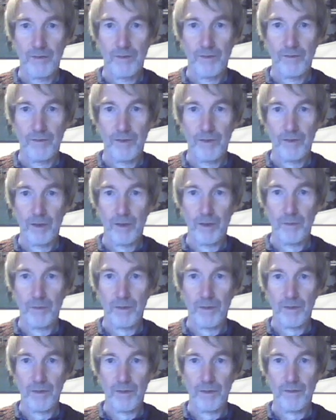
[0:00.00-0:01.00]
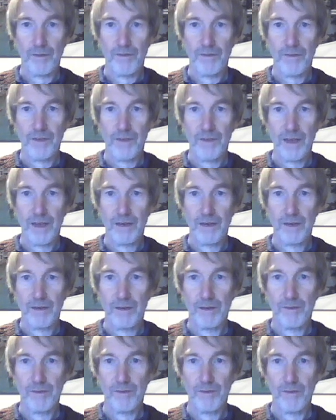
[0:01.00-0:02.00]
times 10
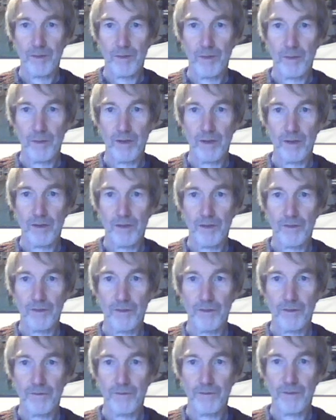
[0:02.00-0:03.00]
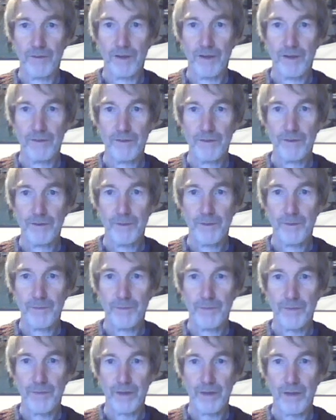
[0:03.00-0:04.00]
to the minus 5,
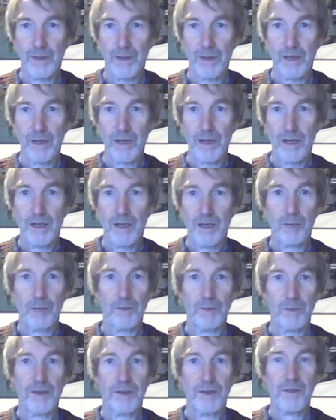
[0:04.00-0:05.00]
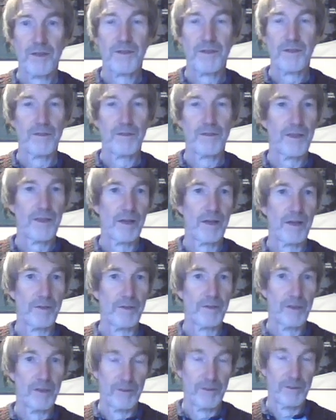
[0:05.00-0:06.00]
and with a density of 1,000
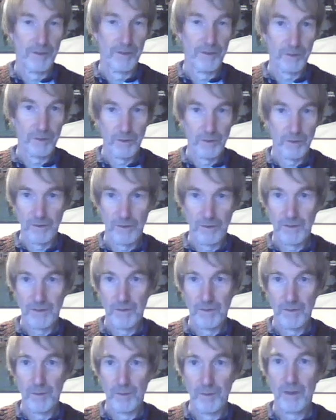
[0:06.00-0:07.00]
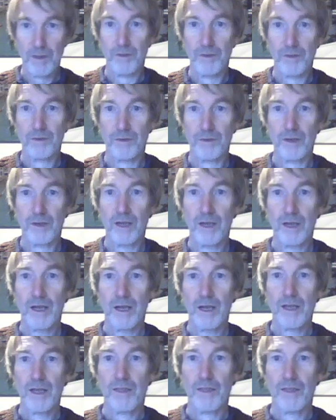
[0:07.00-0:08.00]
and a viscosity of 10 to the minus 3,
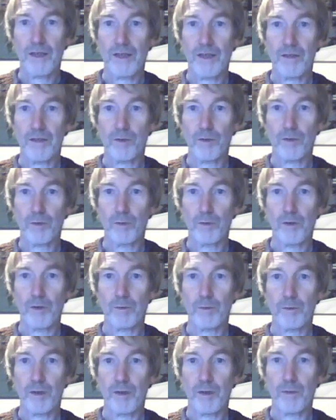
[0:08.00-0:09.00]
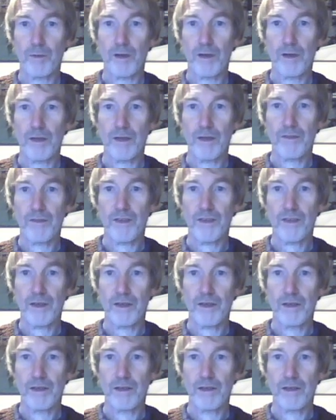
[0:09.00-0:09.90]
that is all multiplied by 10